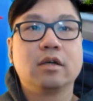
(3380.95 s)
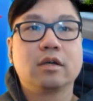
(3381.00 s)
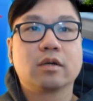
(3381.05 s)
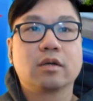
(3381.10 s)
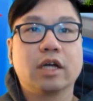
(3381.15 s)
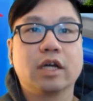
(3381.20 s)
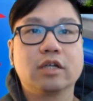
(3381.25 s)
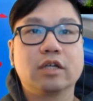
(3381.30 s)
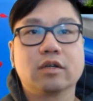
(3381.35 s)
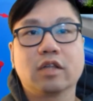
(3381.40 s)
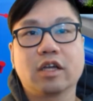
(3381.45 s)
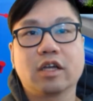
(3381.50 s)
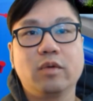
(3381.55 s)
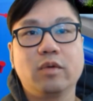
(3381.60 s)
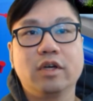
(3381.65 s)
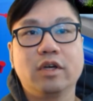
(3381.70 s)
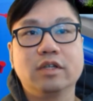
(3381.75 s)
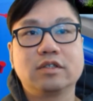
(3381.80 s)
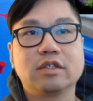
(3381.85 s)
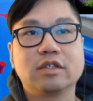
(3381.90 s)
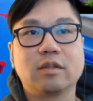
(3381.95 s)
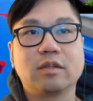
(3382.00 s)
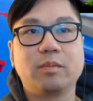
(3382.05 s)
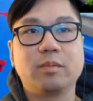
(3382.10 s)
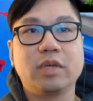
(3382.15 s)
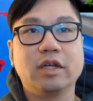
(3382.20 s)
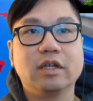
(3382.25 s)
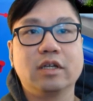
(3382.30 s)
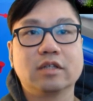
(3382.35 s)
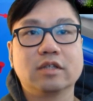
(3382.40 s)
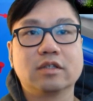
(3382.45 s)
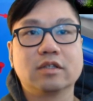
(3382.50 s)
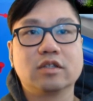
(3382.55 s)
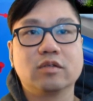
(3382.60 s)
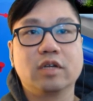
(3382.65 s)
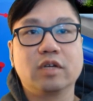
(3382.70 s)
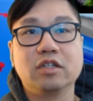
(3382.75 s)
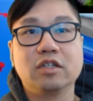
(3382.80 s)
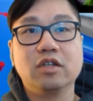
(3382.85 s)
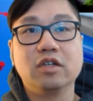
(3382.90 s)
All right, you're like, well, it's just a pin. It doesn't do
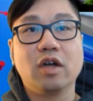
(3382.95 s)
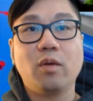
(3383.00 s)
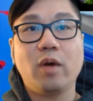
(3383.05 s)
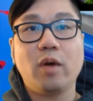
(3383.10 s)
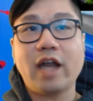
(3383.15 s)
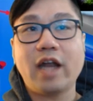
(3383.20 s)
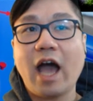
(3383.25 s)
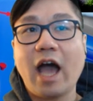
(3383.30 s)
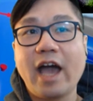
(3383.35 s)
anything. You know what?